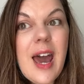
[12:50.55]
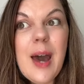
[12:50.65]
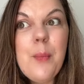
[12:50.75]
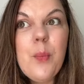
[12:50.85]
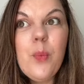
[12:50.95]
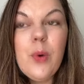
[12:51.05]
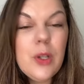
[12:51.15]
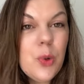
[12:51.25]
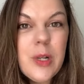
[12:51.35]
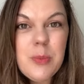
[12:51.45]
and
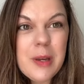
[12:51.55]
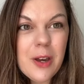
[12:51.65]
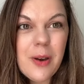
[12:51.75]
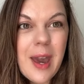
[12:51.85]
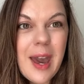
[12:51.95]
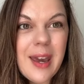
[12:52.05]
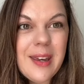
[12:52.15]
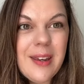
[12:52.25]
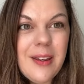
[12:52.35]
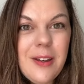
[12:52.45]
we'll always be okay
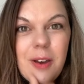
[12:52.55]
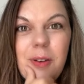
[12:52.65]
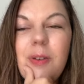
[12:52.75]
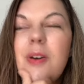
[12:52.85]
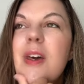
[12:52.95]
you know